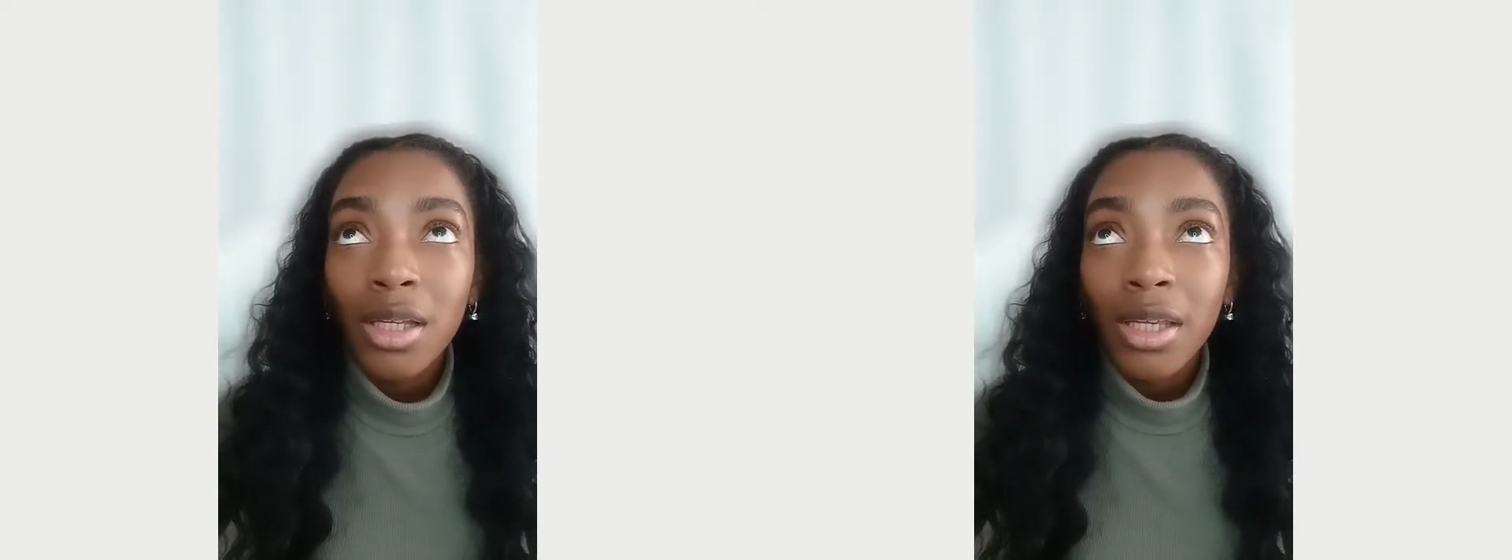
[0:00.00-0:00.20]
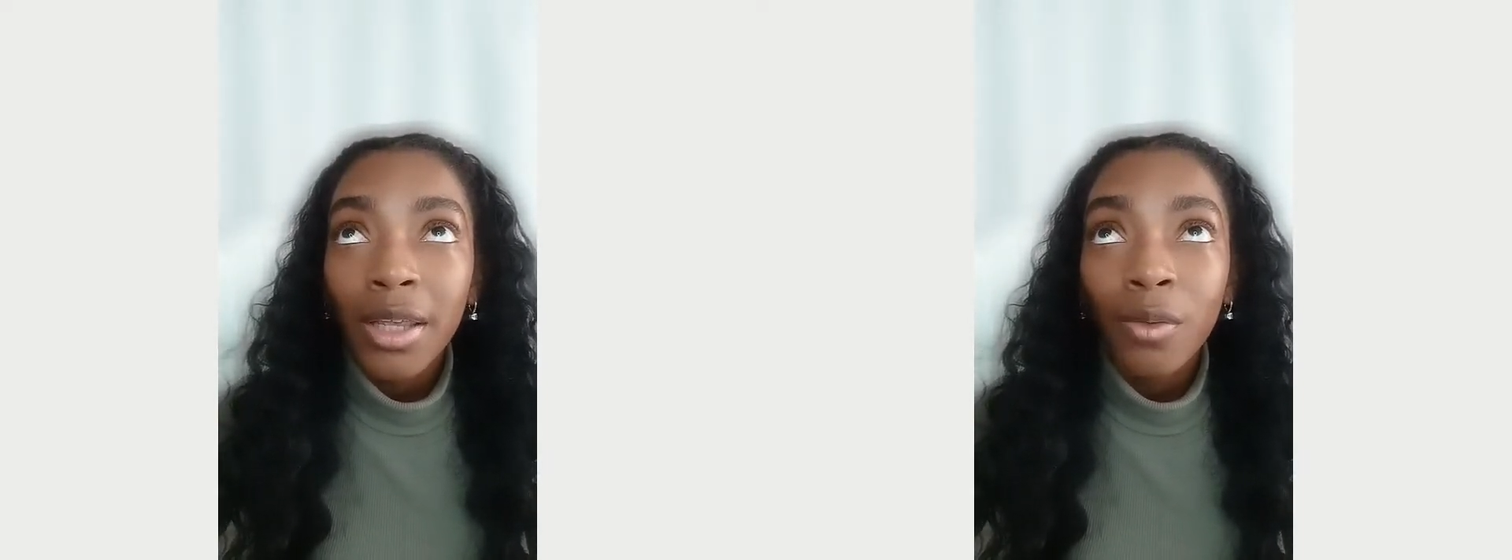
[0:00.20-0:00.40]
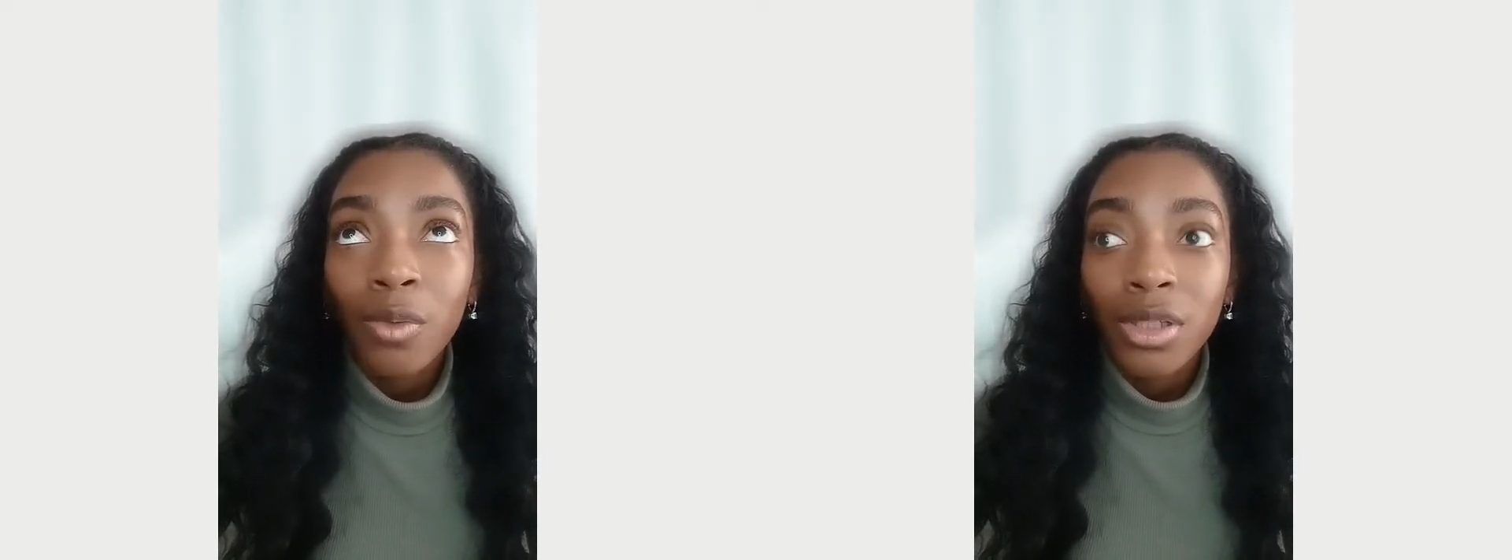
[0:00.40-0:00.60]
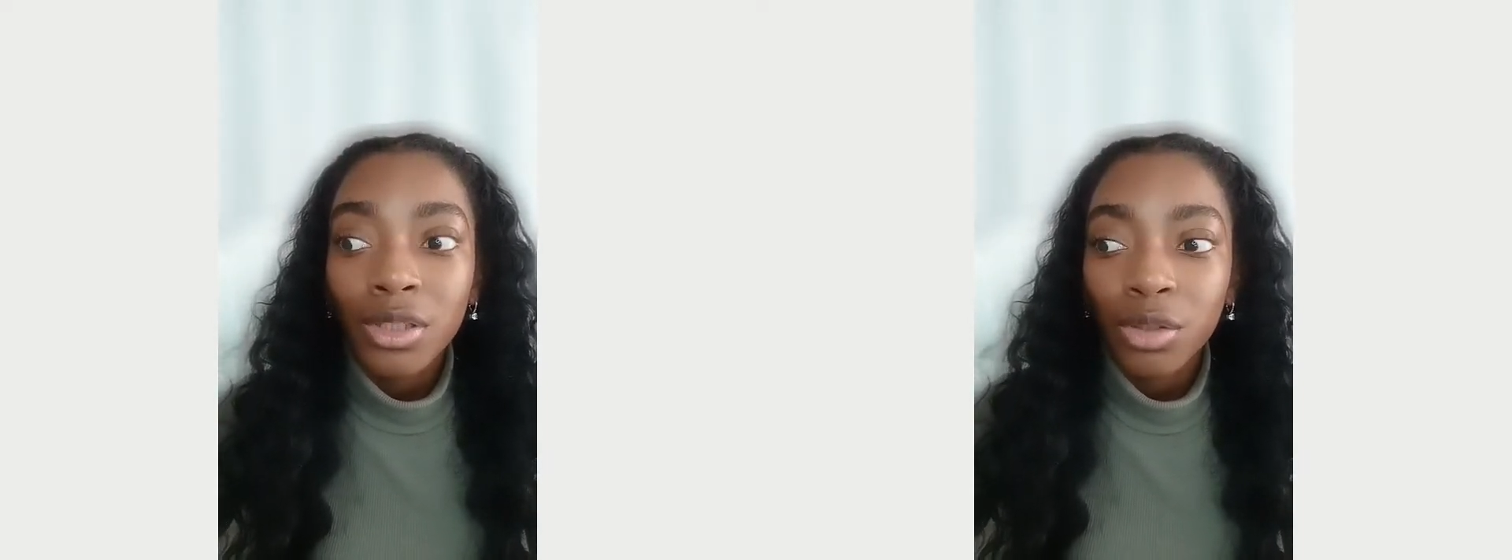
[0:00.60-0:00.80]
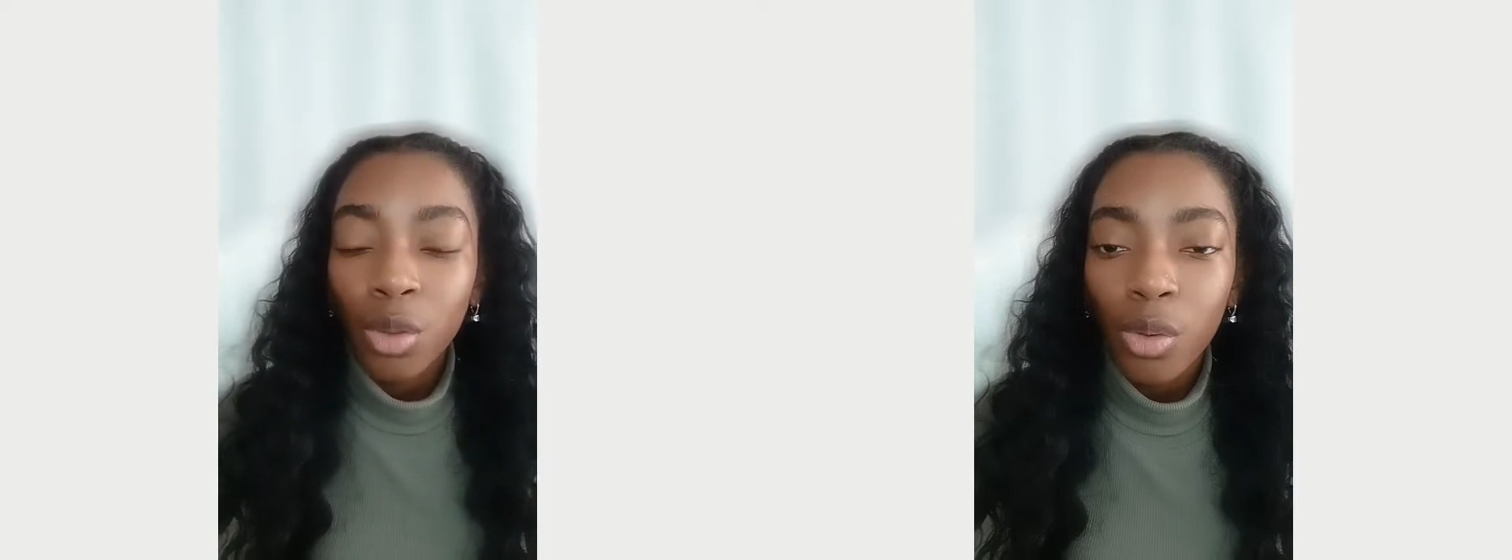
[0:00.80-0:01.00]
It
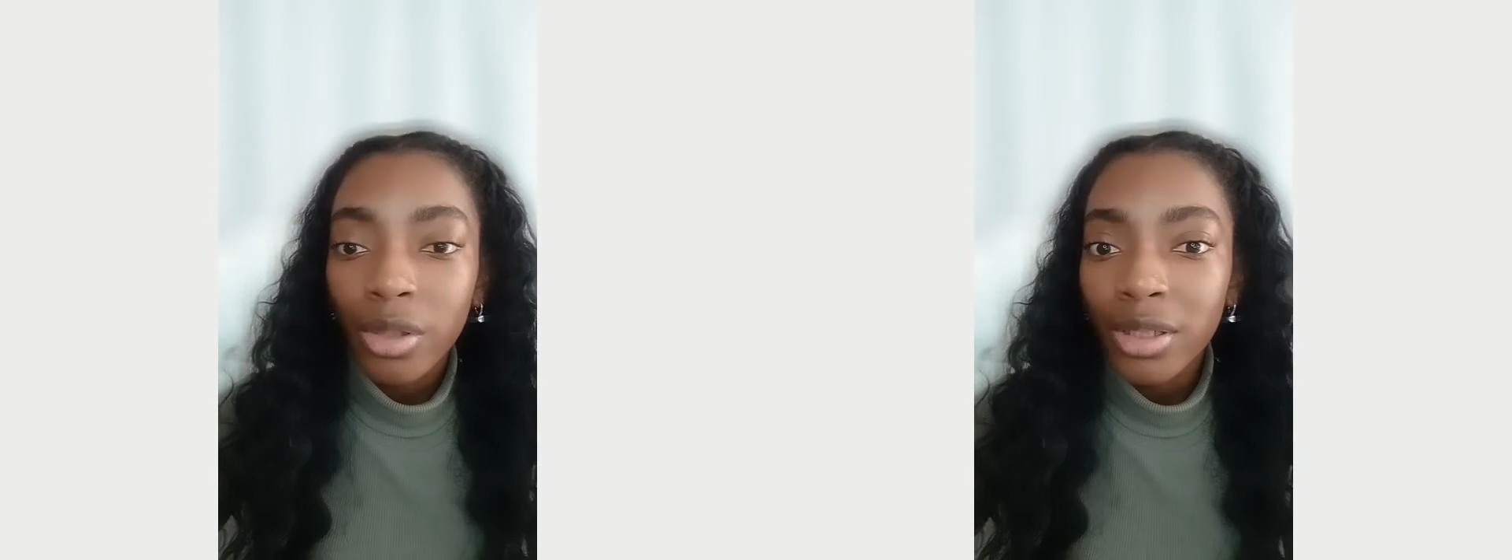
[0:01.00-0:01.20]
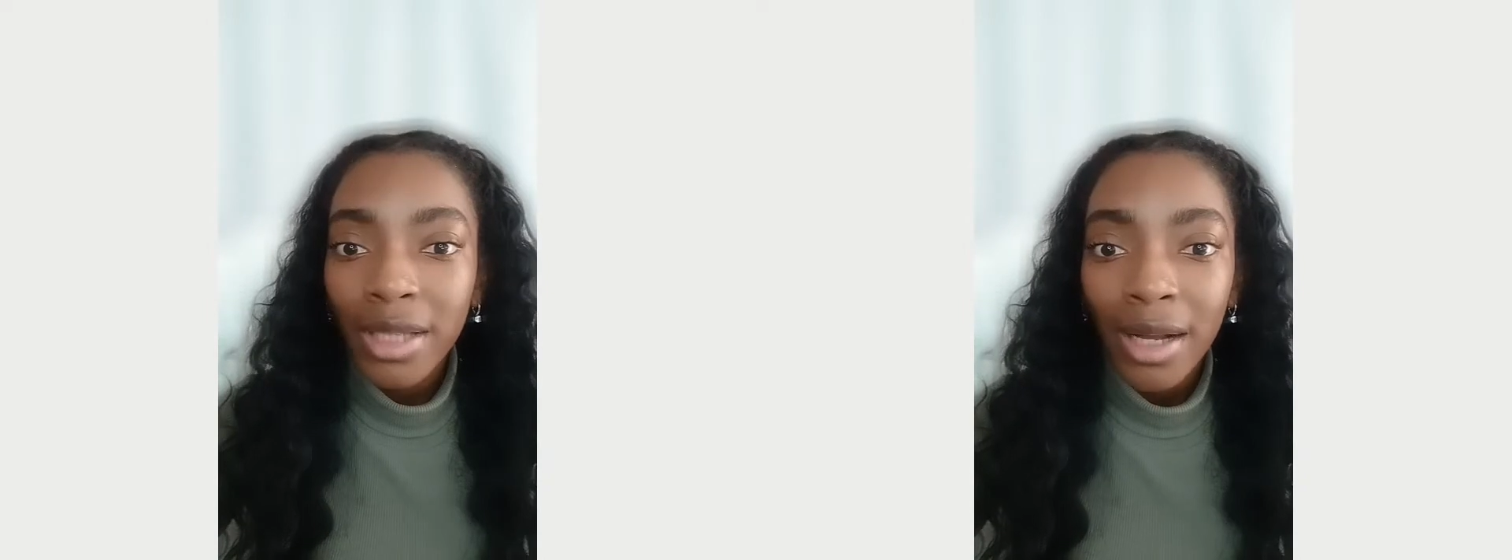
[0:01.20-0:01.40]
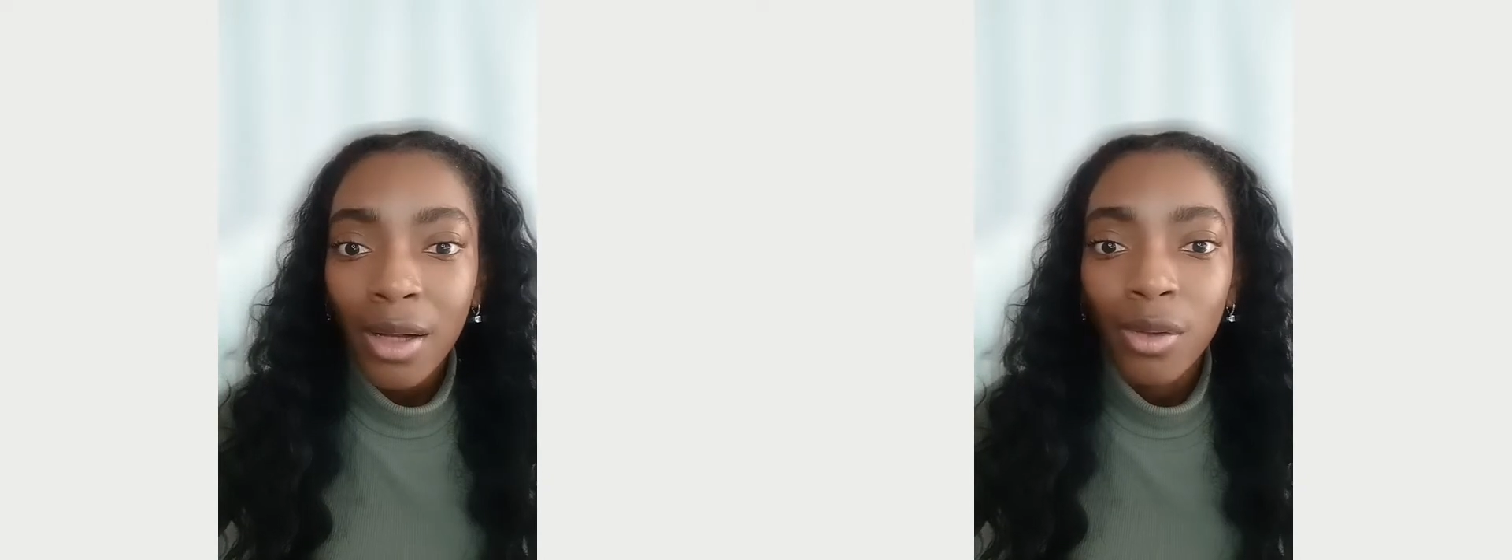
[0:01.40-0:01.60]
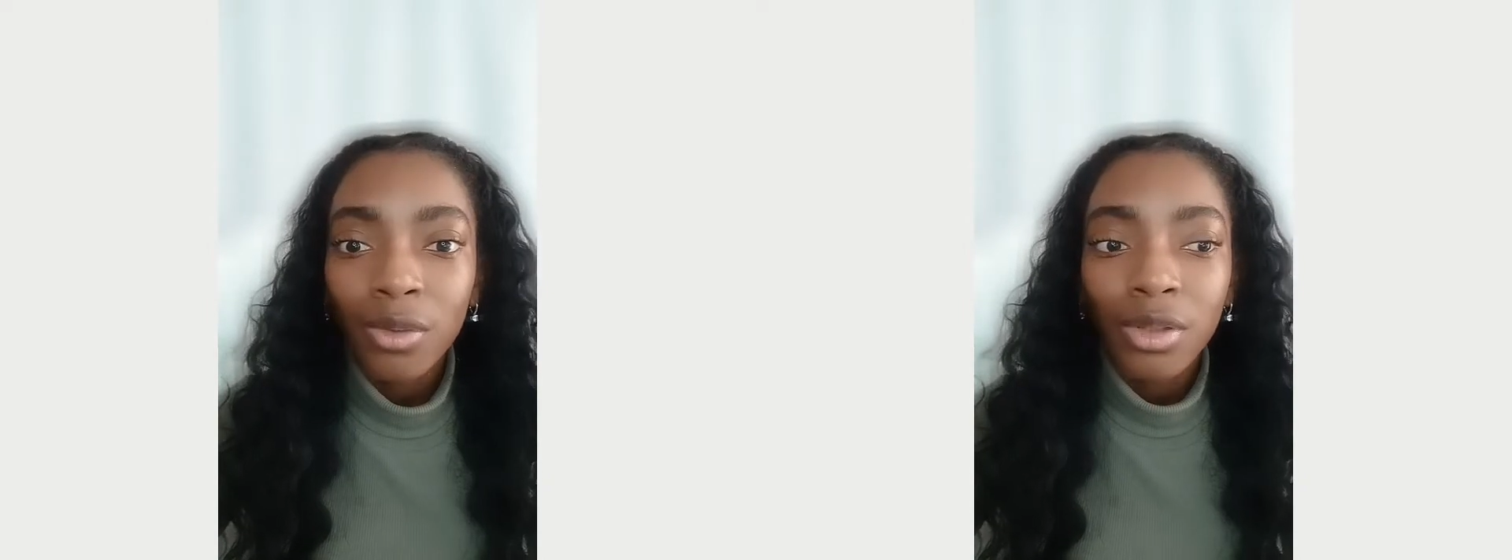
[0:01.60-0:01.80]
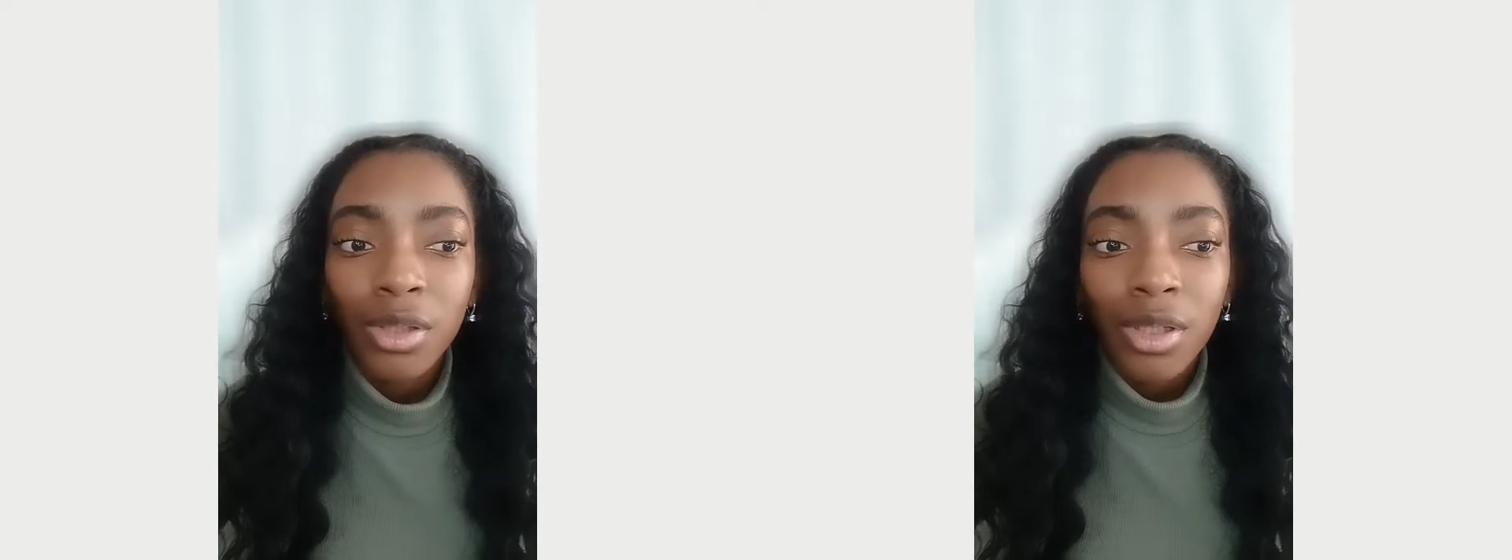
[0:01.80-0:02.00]
was torn down.